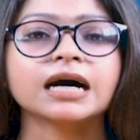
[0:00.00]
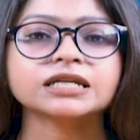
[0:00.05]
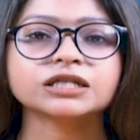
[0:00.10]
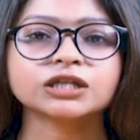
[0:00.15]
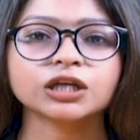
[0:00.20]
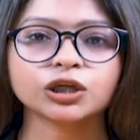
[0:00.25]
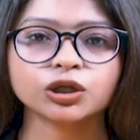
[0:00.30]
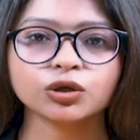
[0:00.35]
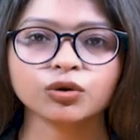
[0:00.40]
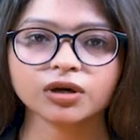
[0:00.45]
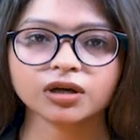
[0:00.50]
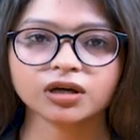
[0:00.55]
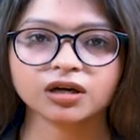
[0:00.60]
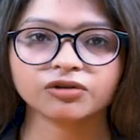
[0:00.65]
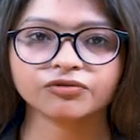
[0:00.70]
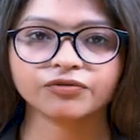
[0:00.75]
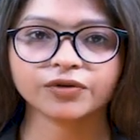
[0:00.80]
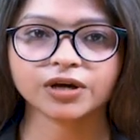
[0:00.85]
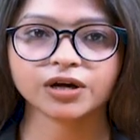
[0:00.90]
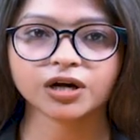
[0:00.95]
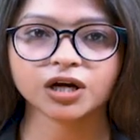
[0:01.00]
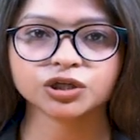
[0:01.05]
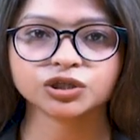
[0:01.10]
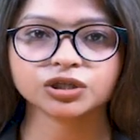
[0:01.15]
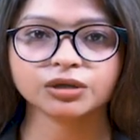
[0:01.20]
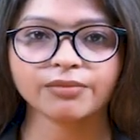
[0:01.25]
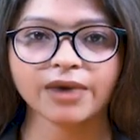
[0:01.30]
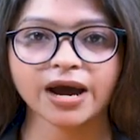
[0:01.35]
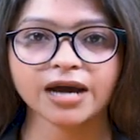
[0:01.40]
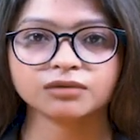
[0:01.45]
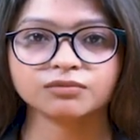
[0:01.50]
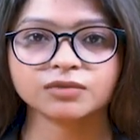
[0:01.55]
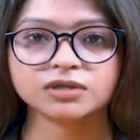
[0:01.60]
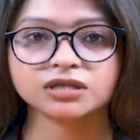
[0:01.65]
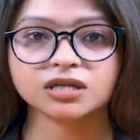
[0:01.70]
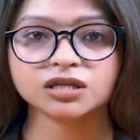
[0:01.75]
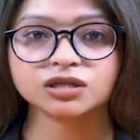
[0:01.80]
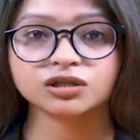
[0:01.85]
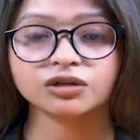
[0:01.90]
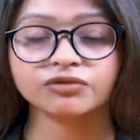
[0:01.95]
a secure configuration management
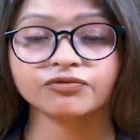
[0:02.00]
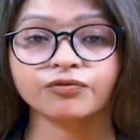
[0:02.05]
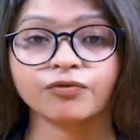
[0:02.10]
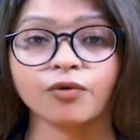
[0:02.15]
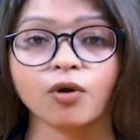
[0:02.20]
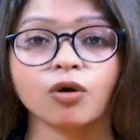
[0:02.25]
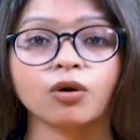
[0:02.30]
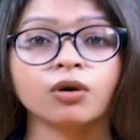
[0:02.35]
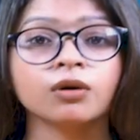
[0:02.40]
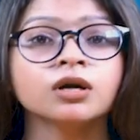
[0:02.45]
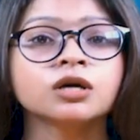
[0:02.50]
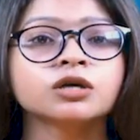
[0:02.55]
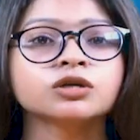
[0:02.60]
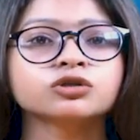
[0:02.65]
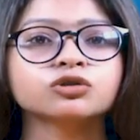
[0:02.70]
system for